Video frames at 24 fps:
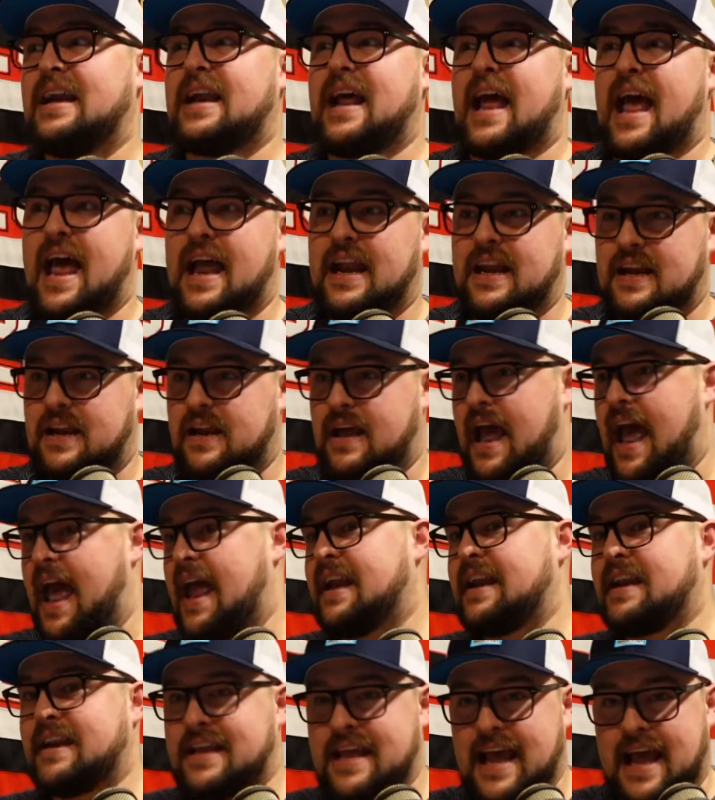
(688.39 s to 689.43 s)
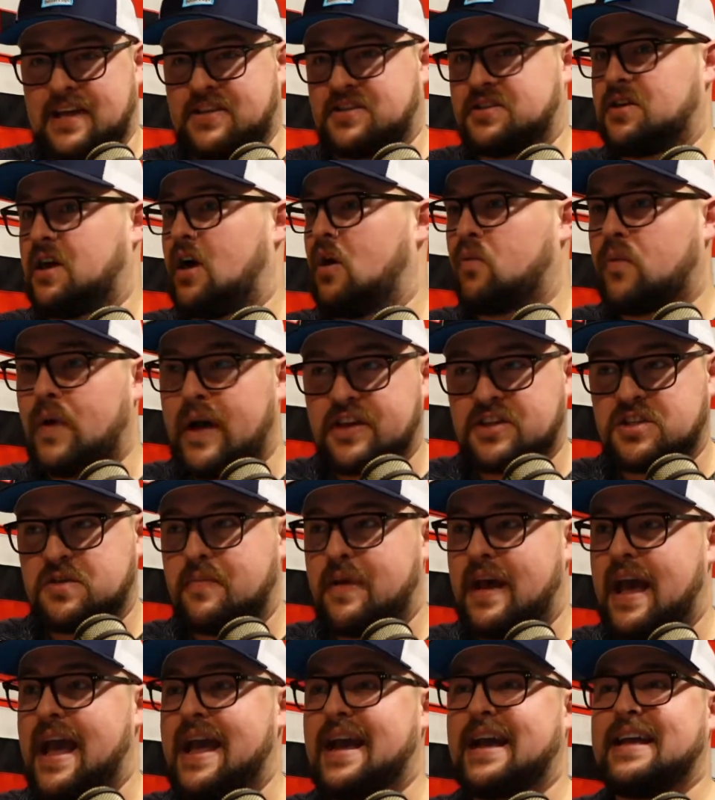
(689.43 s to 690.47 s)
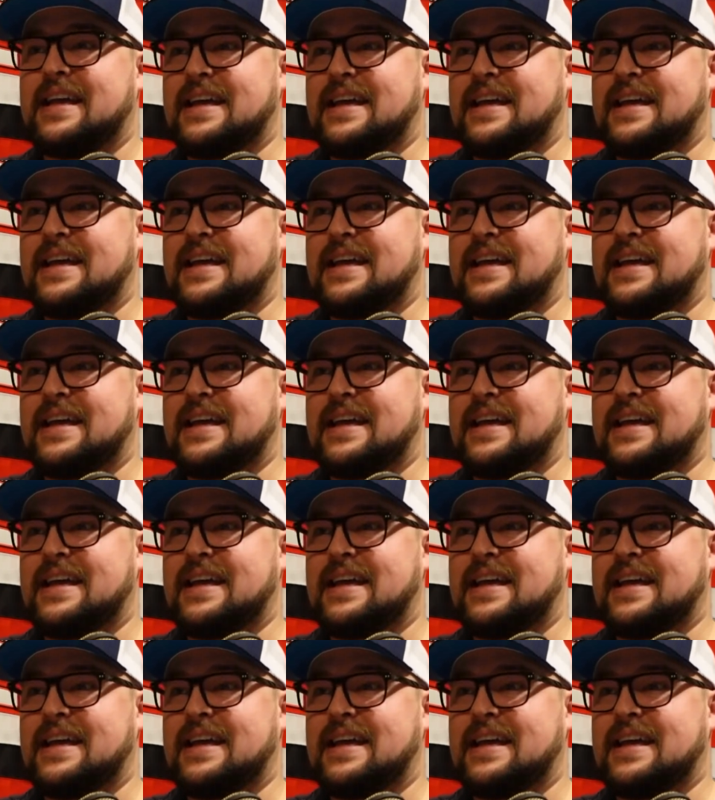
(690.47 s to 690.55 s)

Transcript: And yes, a resume.